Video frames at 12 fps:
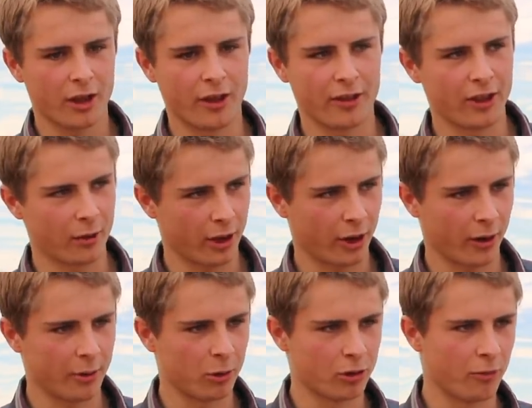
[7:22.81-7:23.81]
and then he, they're
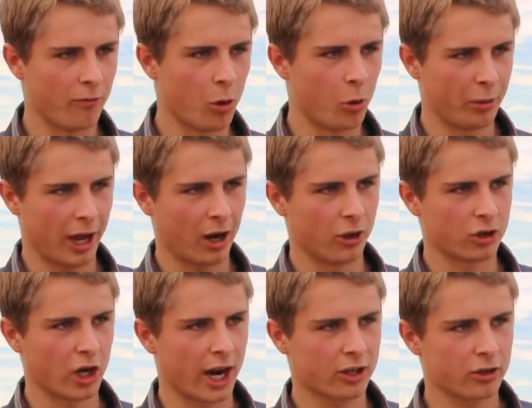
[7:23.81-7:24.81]
able to pull me out of the
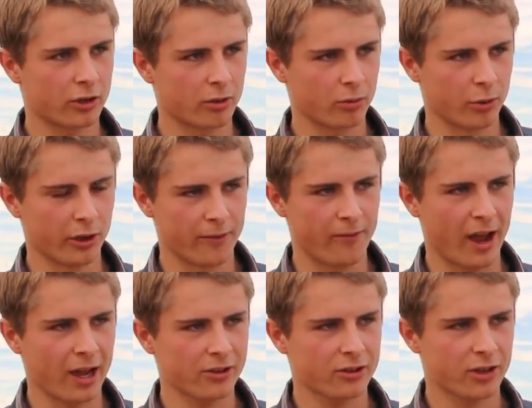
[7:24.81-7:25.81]
tractor really
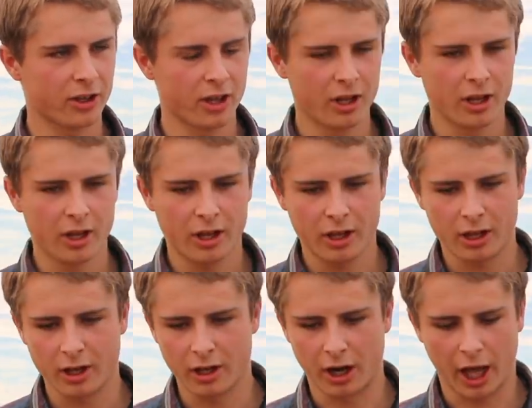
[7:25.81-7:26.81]
fast. Mm-hmm.
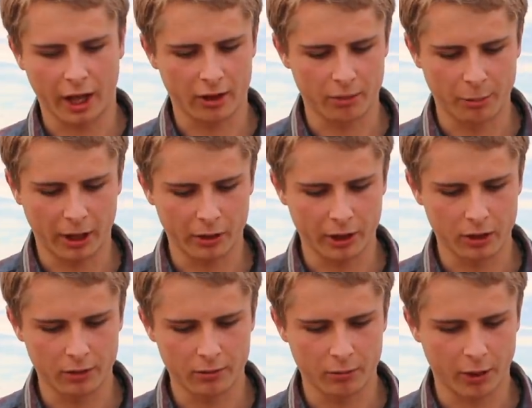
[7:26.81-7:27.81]
And I barely,
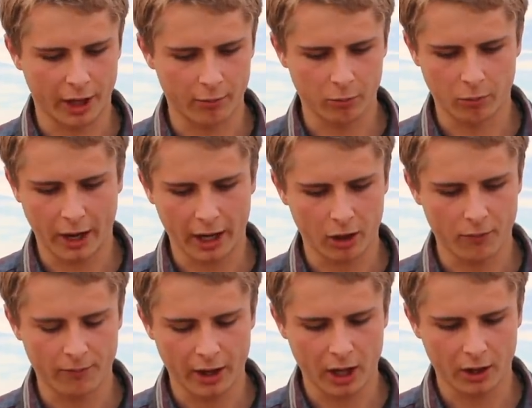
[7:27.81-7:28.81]
when I ran,
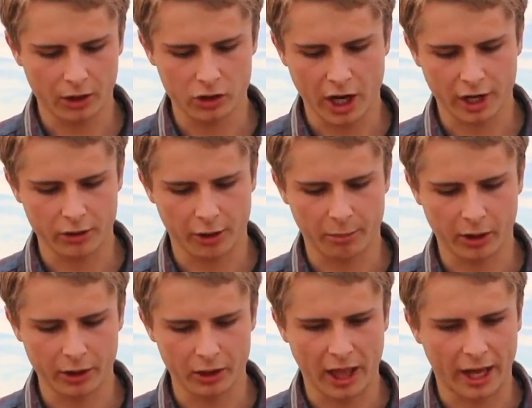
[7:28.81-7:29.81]
fell out of the tractor, I
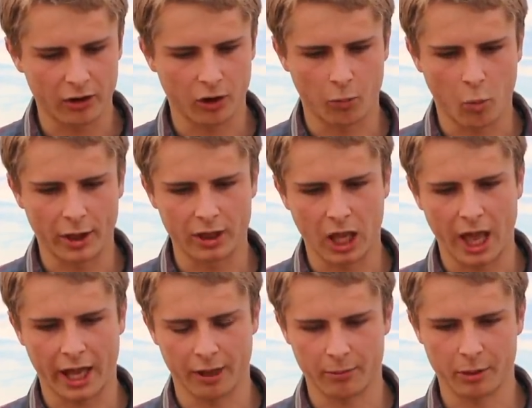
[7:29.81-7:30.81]
barely landed on one
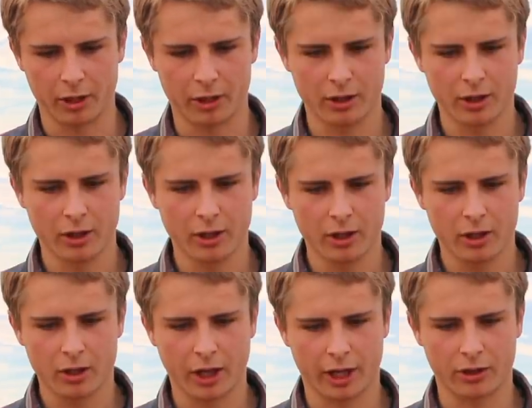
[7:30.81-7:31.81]
leg, but
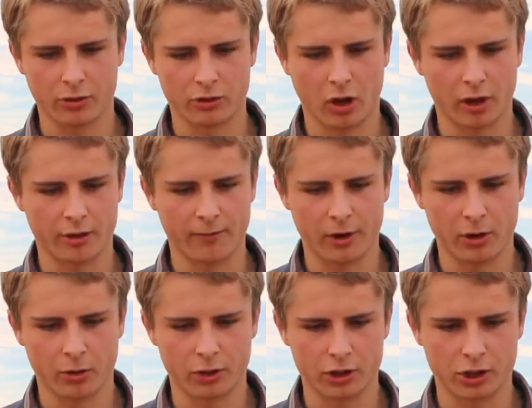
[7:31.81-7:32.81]
like you saw in the
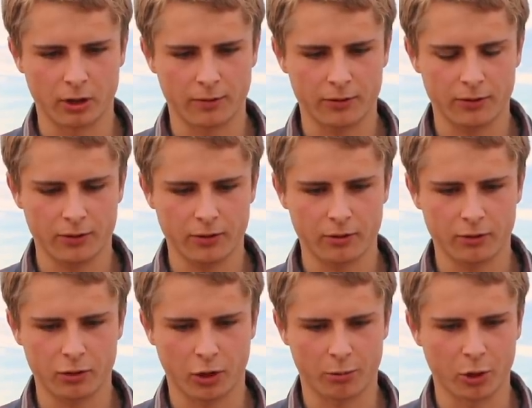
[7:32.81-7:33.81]
video, the sheriff's
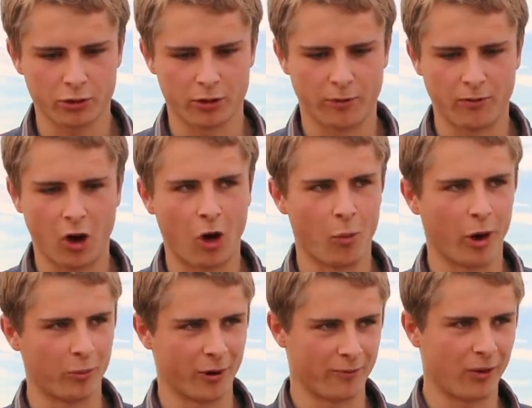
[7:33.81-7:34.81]
took most of the fall.
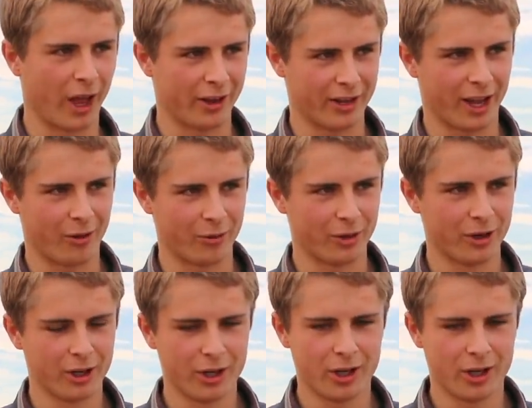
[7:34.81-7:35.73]
One went flying down.